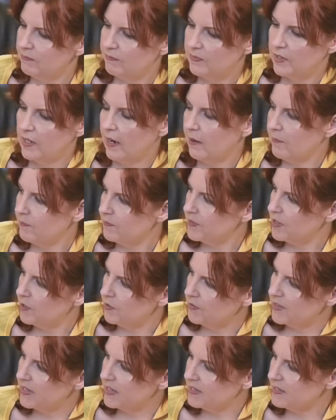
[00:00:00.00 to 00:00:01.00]

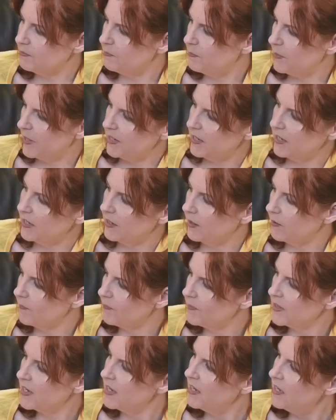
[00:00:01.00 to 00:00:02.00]
this bit here.
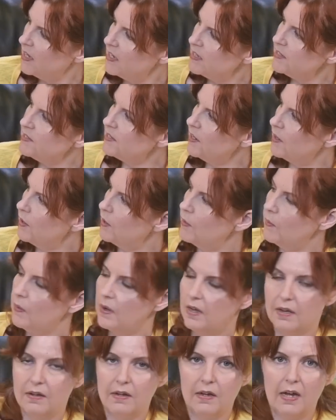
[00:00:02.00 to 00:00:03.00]
So
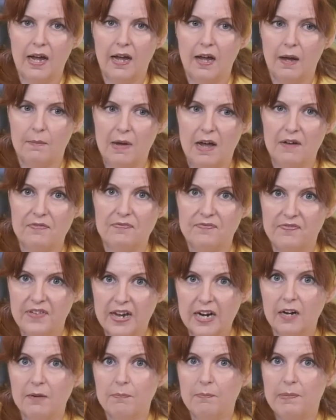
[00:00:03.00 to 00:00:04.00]
a
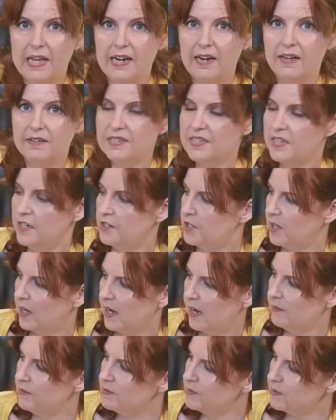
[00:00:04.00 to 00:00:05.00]
fair bit of stitching.
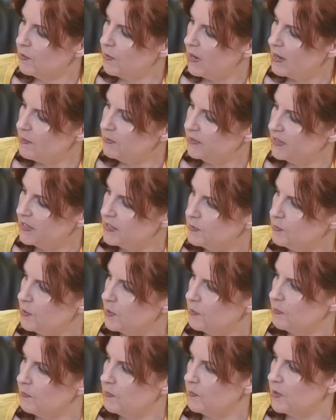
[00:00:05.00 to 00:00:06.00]
I was quite pleased
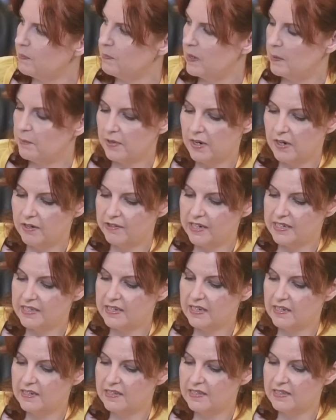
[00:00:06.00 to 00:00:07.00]
with my progress,
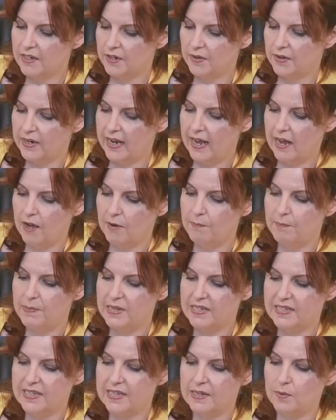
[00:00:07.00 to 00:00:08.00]
considering how
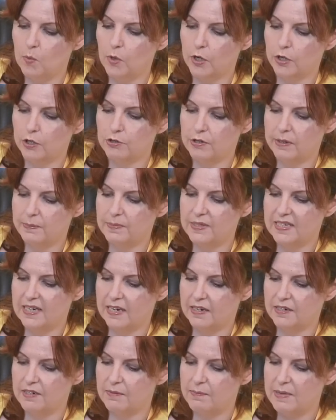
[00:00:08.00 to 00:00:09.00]
busy work trips
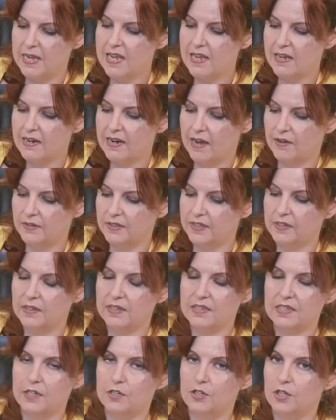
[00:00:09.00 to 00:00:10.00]
tend to be and how little
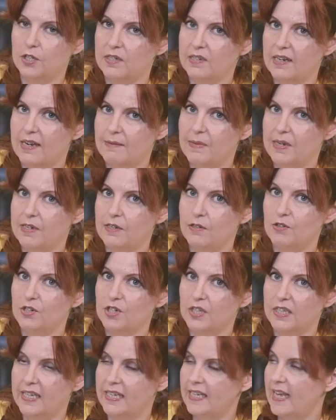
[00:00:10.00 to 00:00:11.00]
stitching time I usually